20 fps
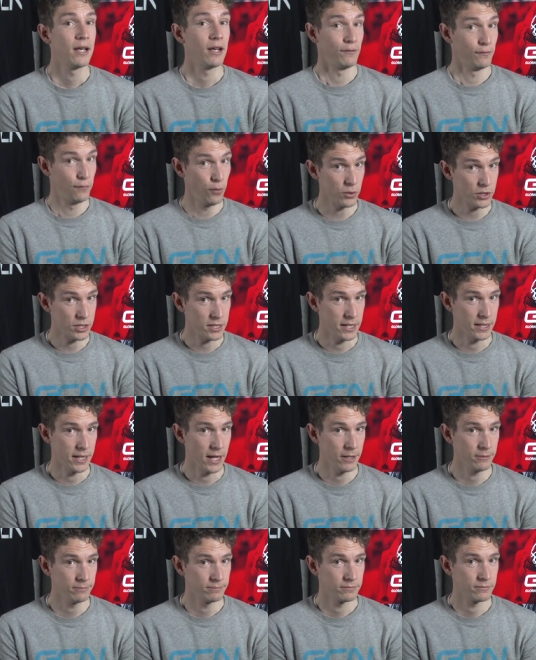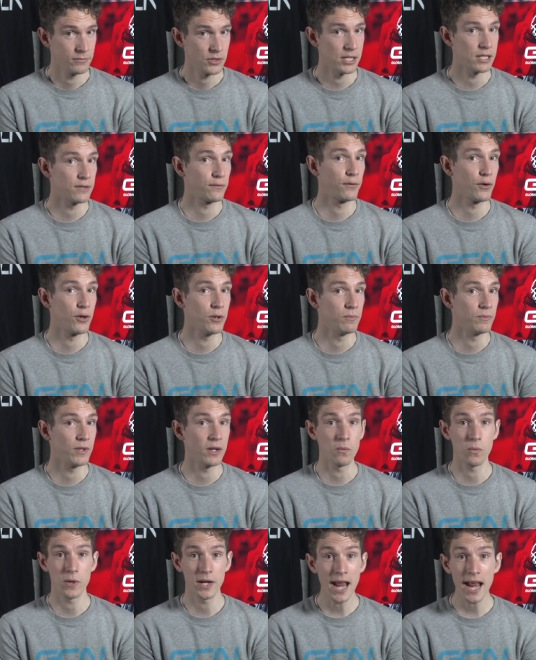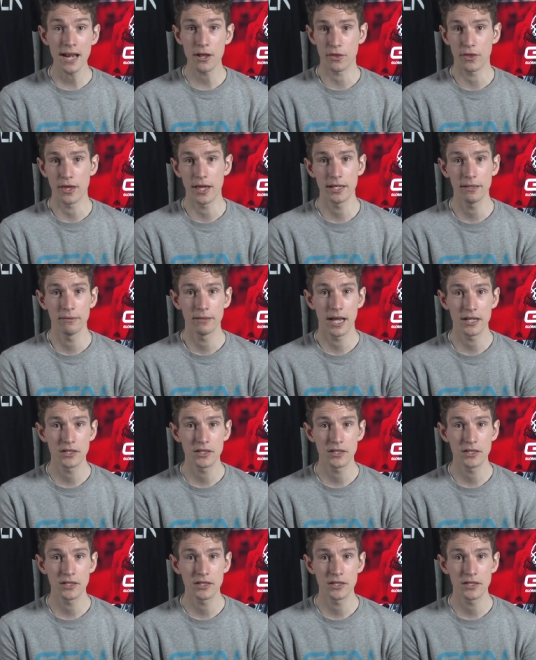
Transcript: Fortunately, though, since Froome didn't win anything,